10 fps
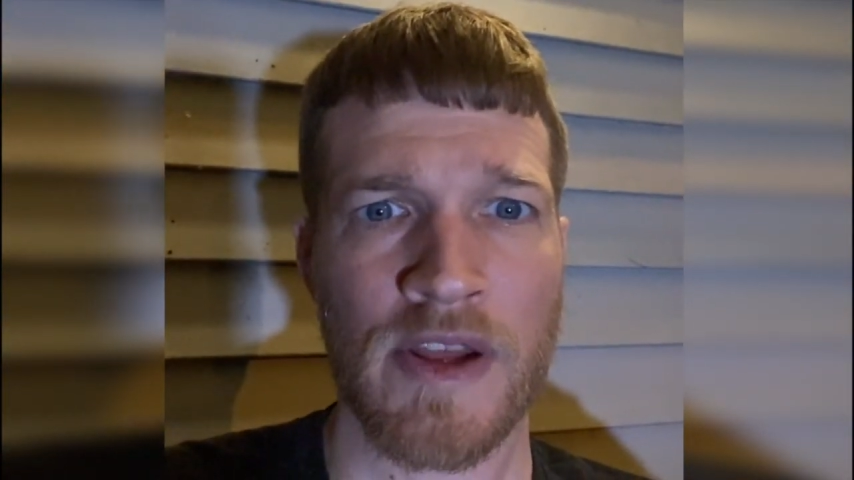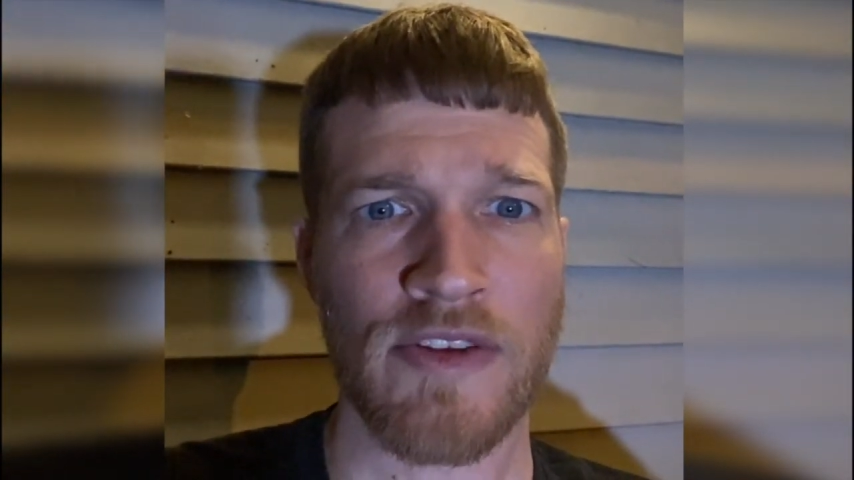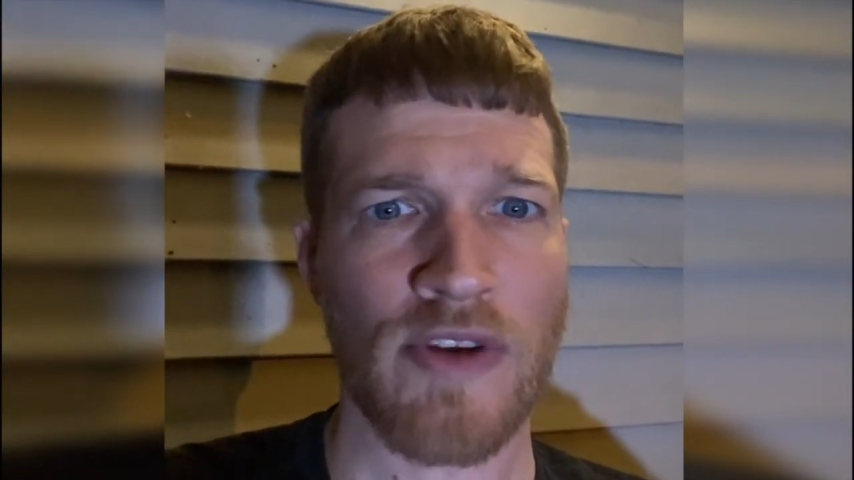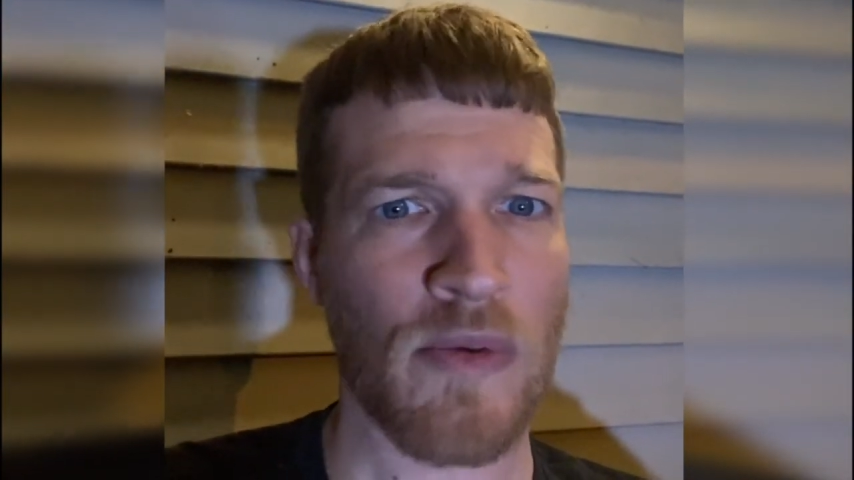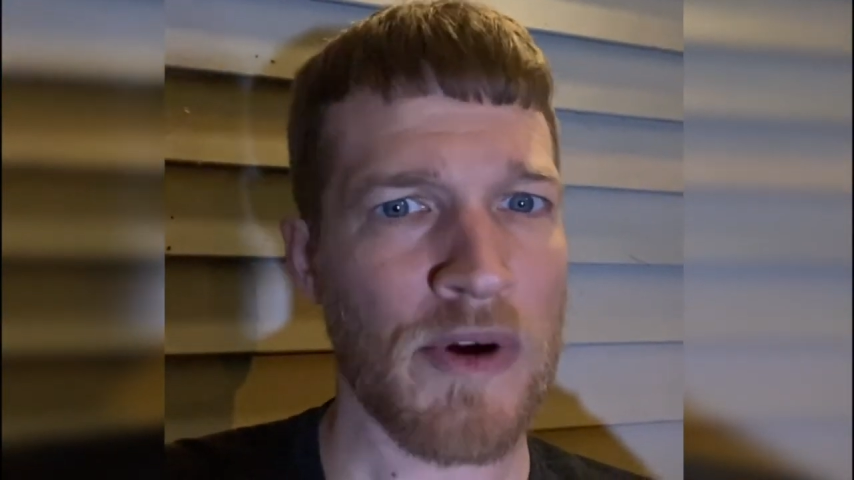
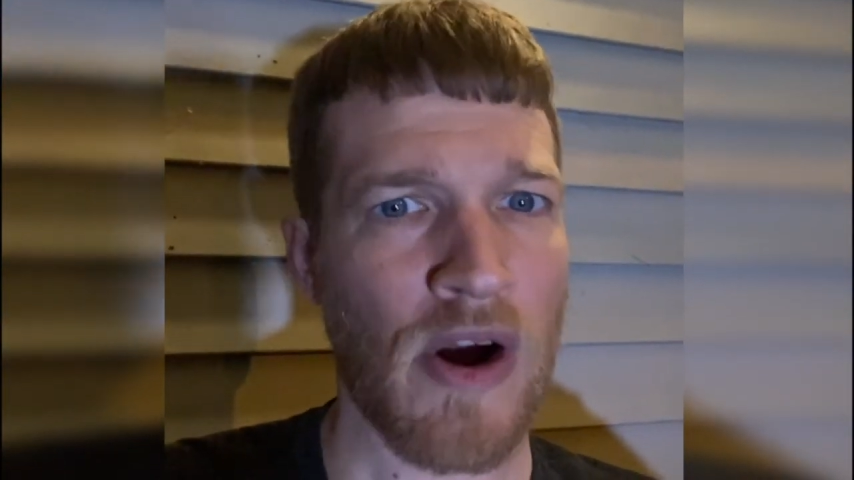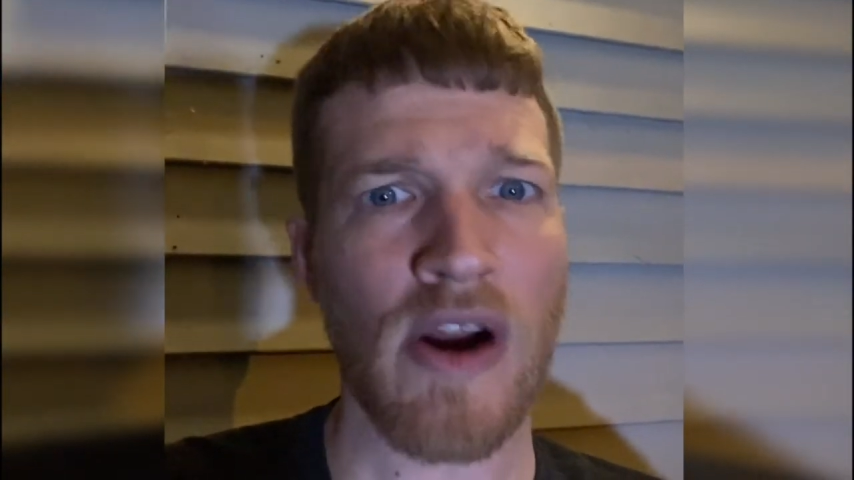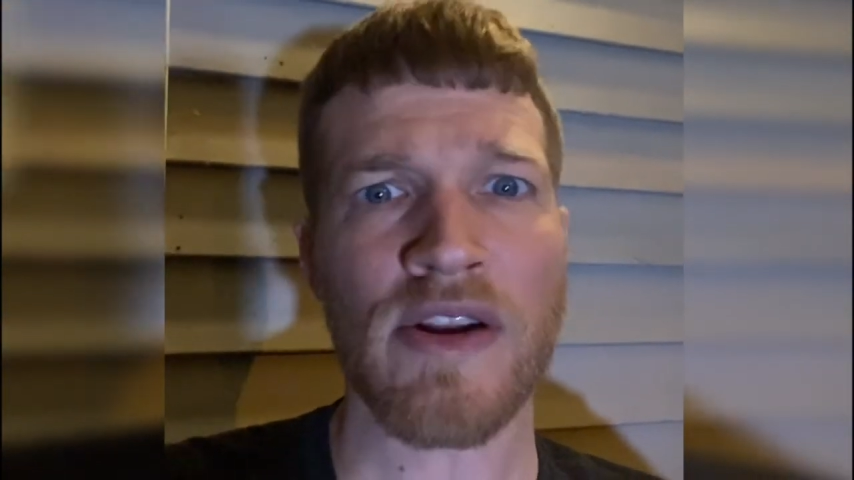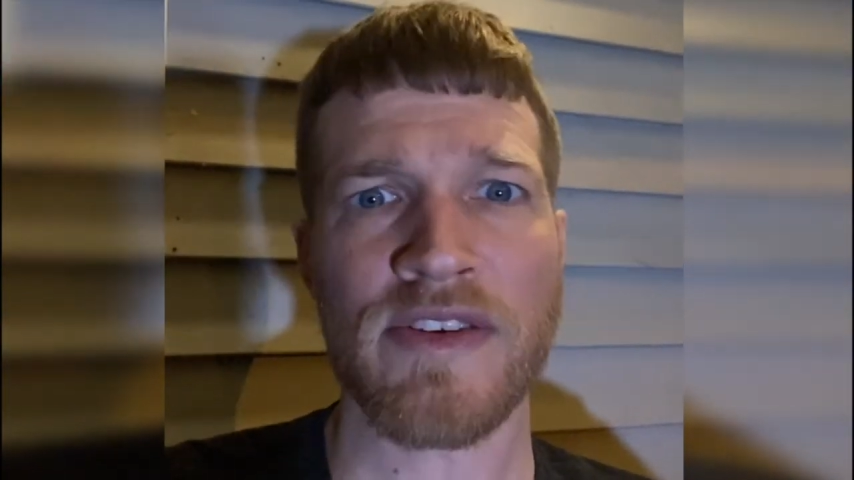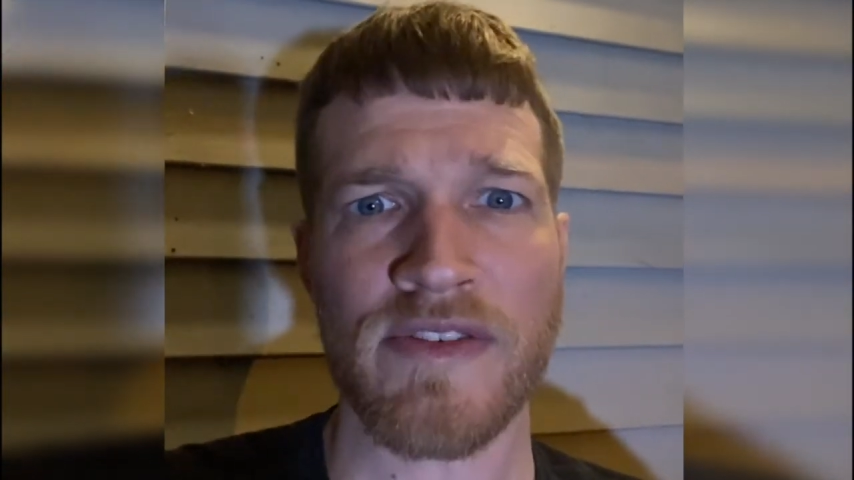So
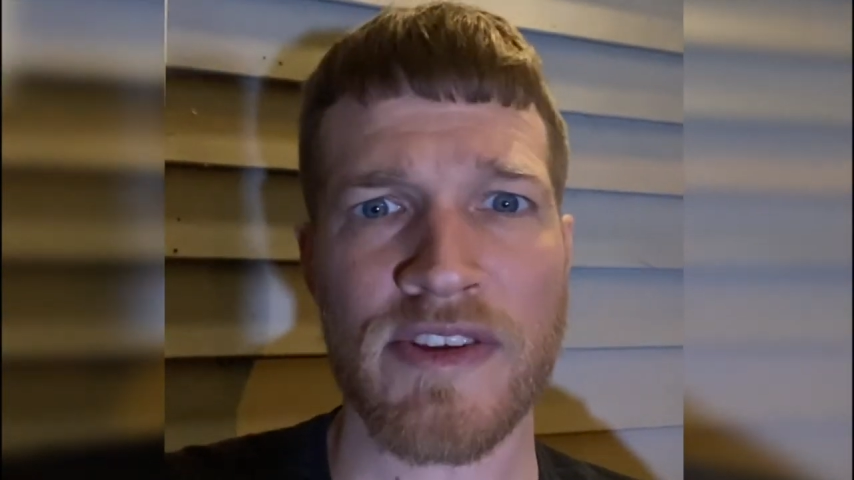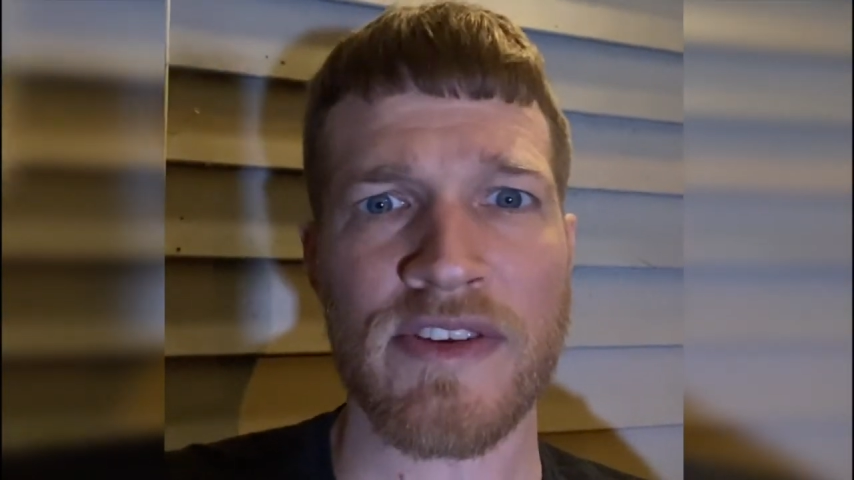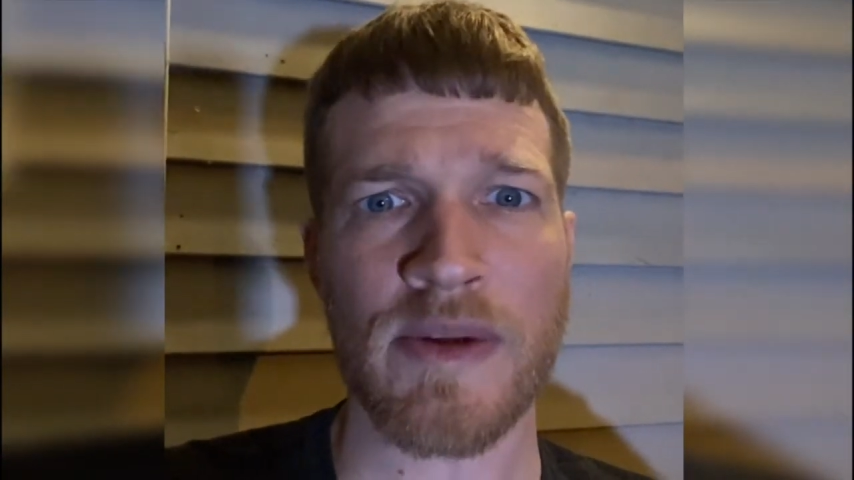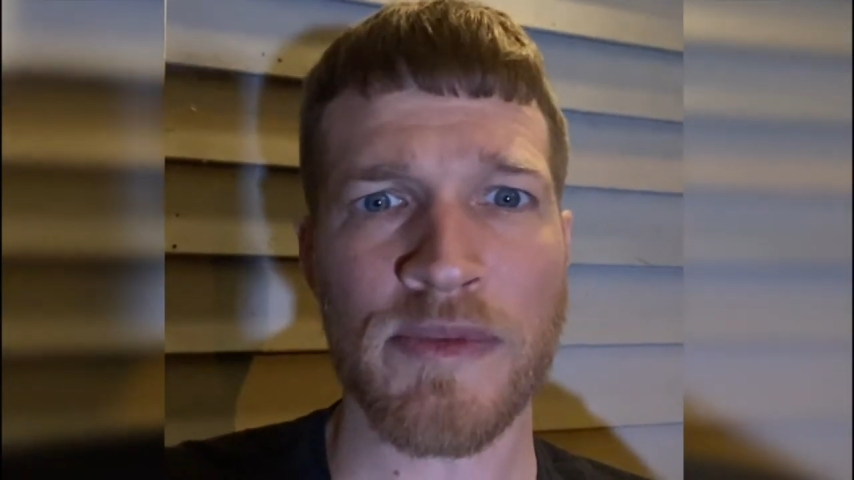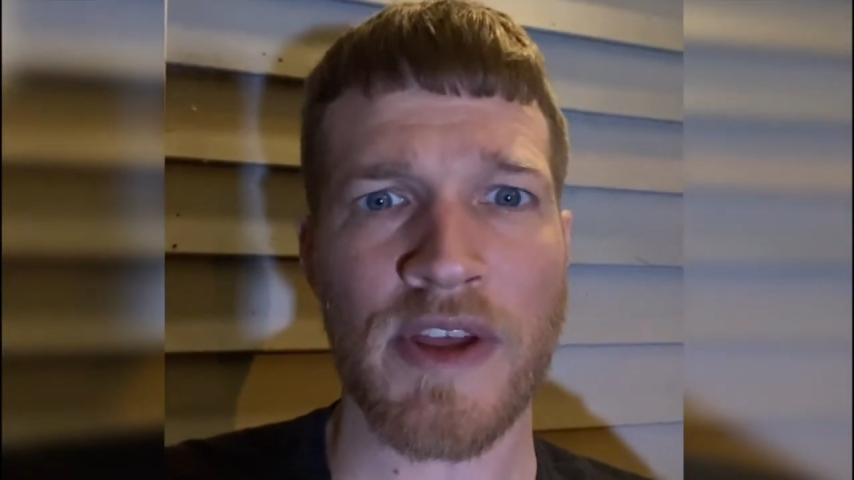regardless if it
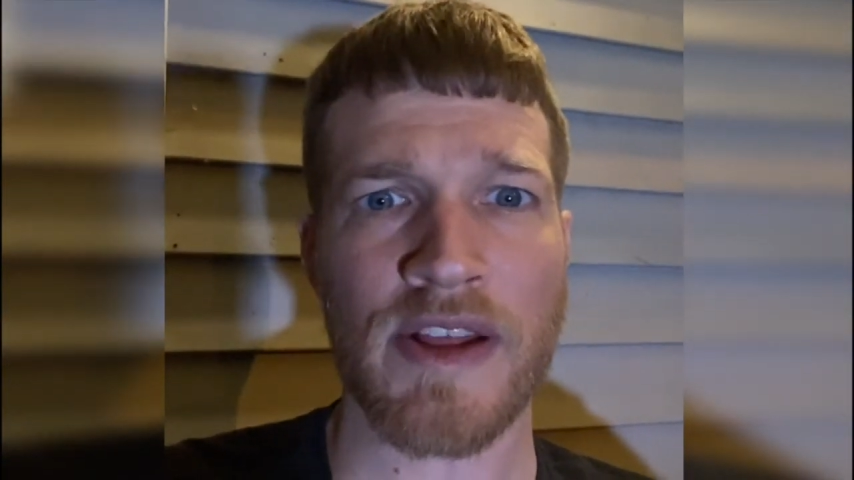seems